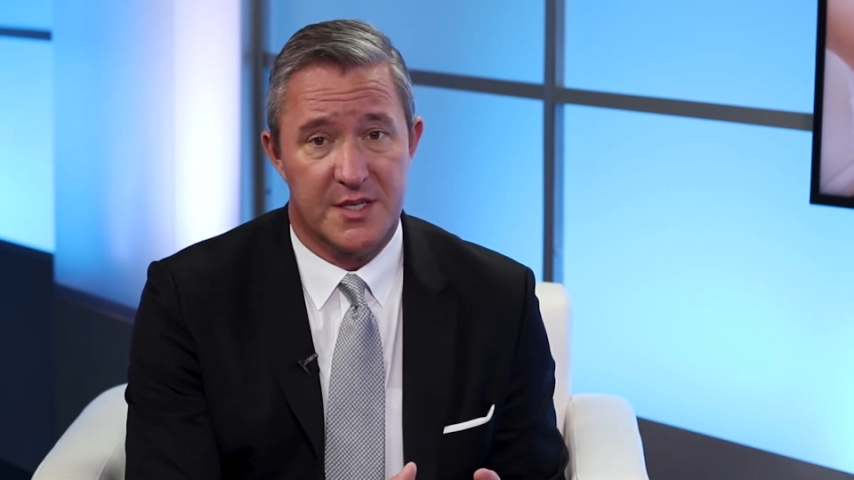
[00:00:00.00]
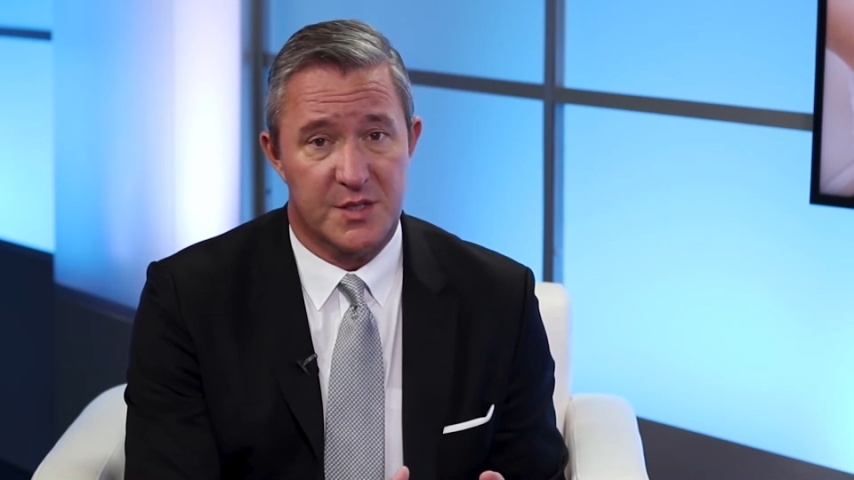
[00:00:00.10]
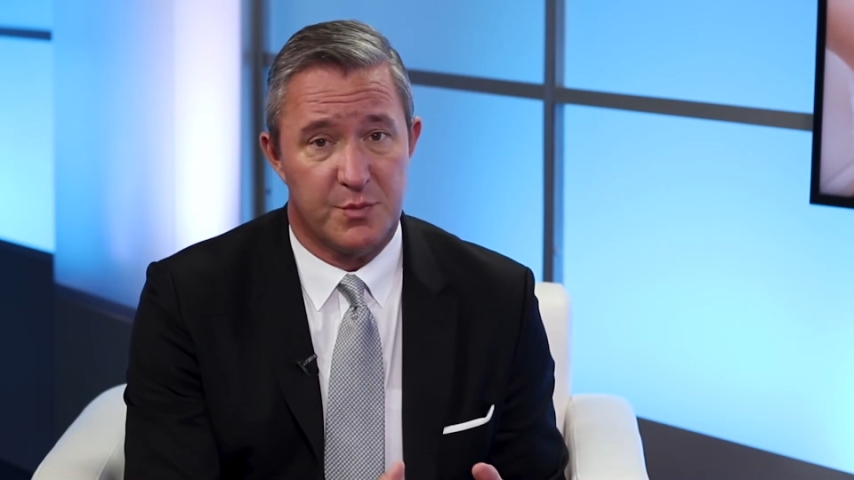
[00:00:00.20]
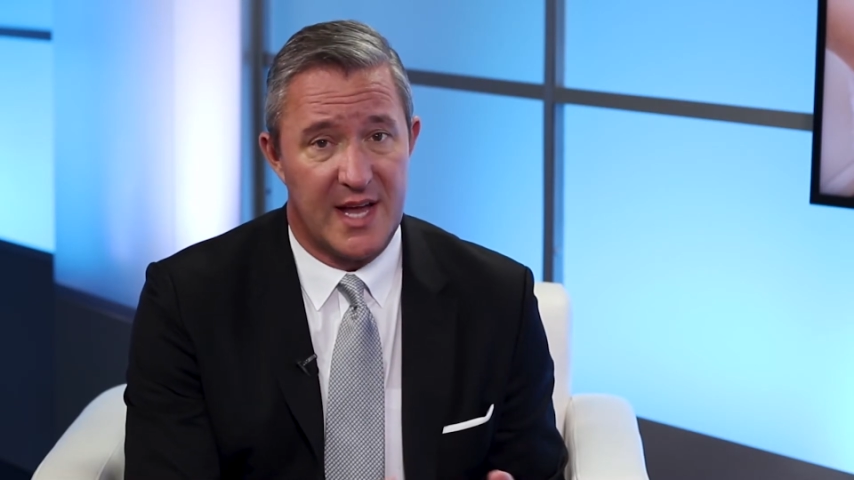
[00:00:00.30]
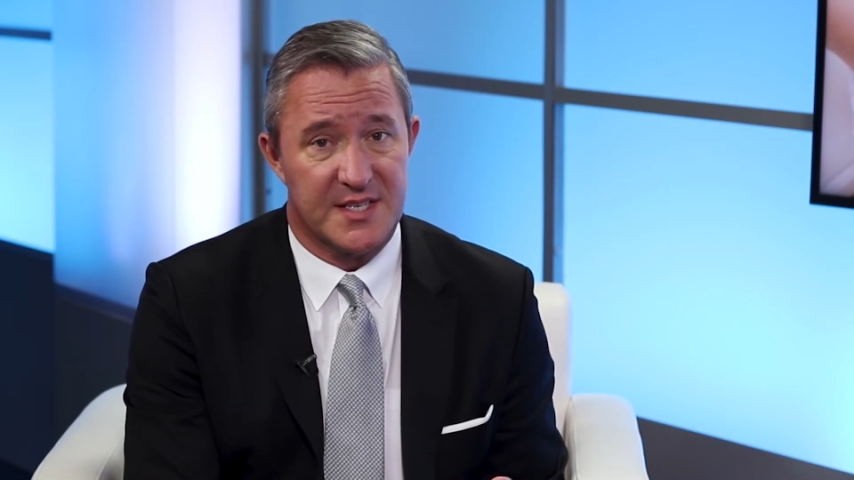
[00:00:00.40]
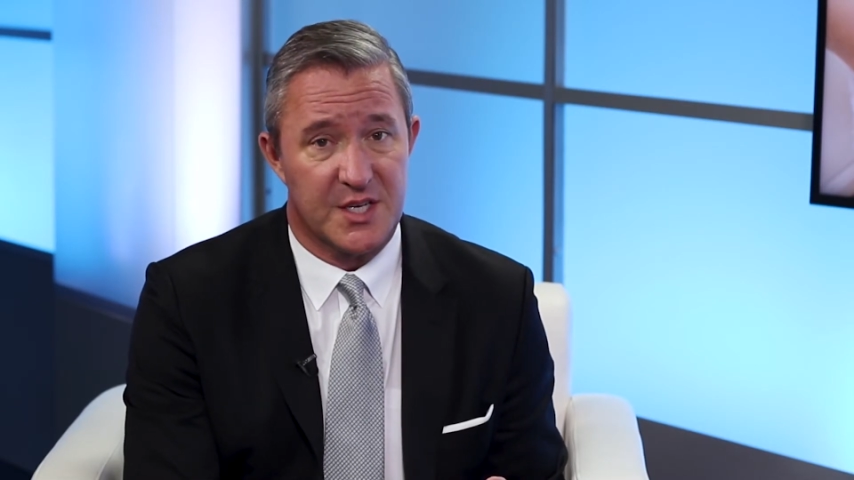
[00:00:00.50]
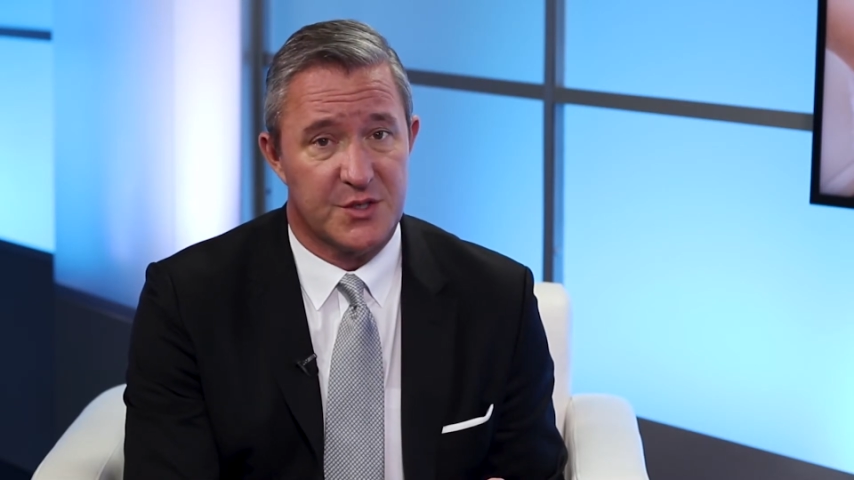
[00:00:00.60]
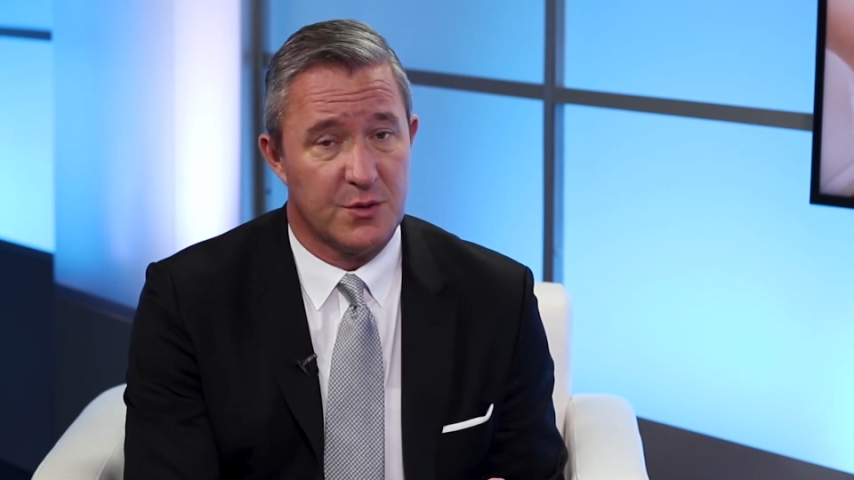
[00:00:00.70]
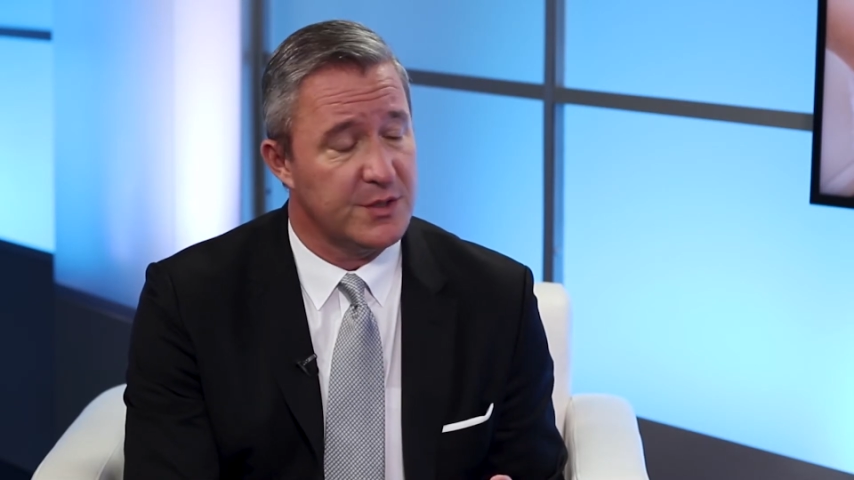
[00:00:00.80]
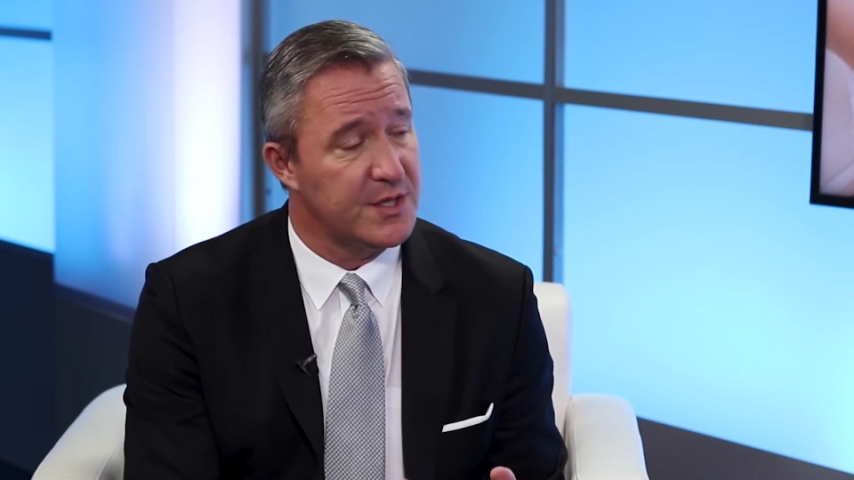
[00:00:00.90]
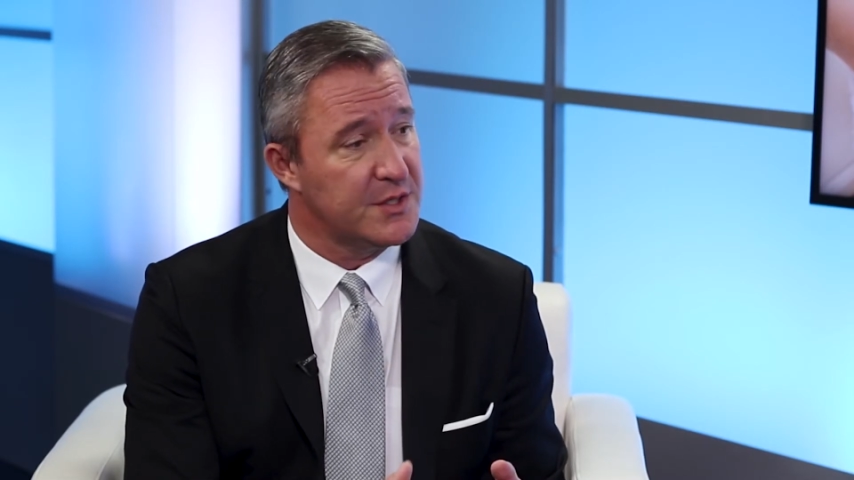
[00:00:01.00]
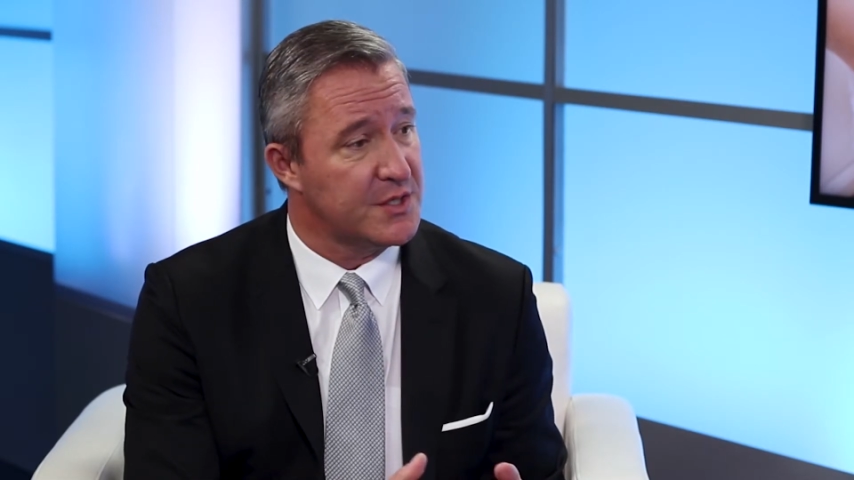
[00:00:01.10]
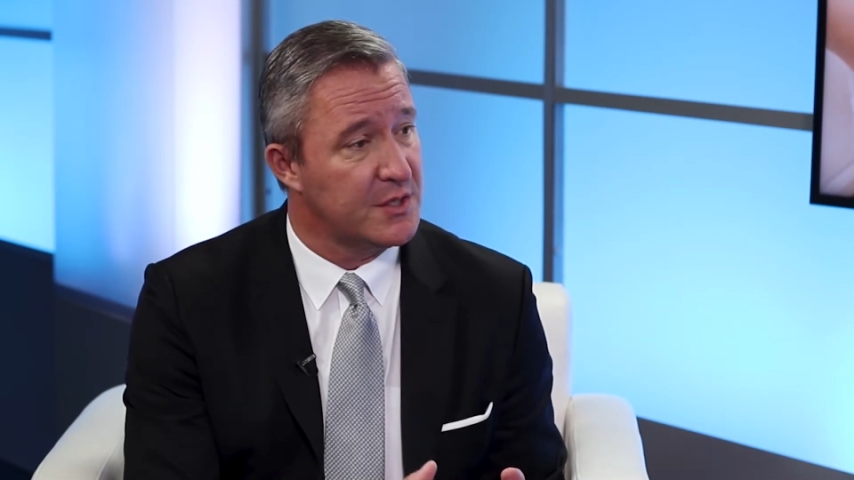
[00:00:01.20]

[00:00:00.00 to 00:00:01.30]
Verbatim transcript: us as plastic surgeons